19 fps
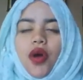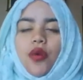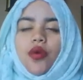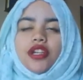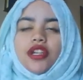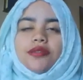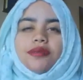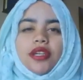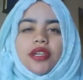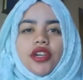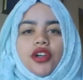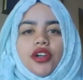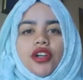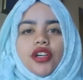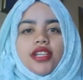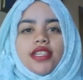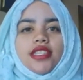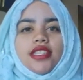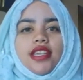was
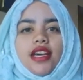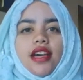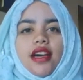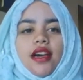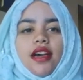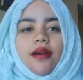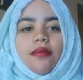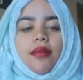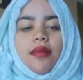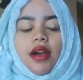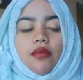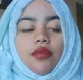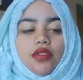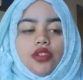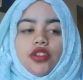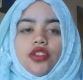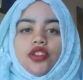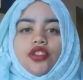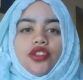because I
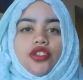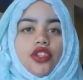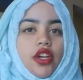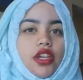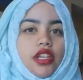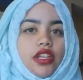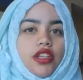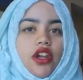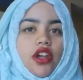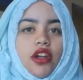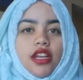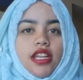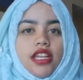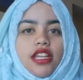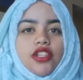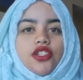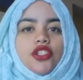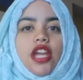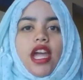was going to start at
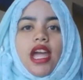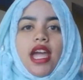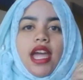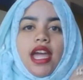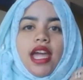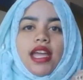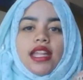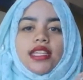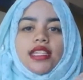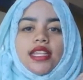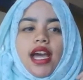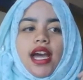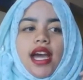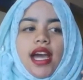college, and